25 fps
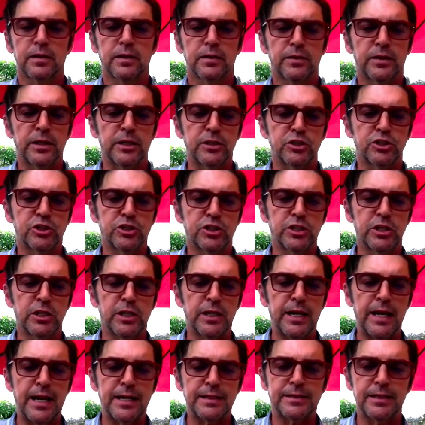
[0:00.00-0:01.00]
That she
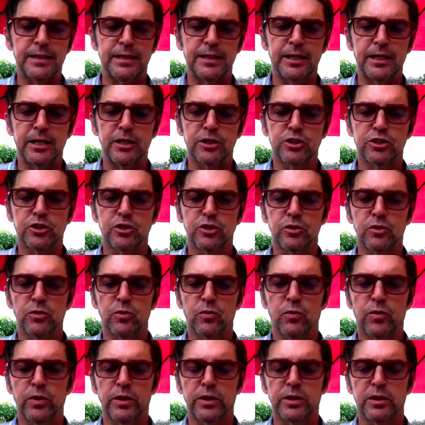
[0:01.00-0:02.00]
has an issue
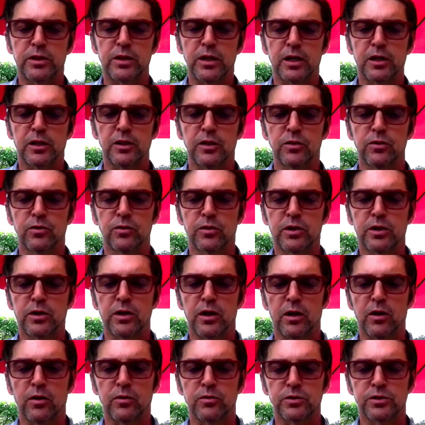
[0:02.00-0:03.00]
with the
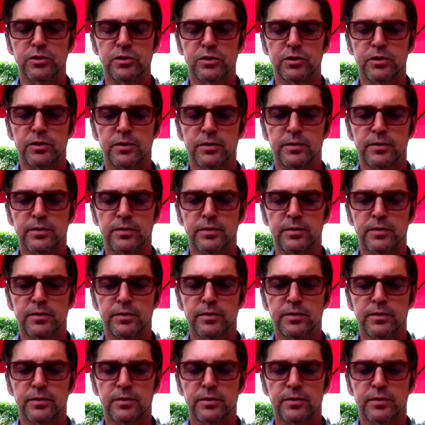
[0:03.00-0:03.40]
glucose.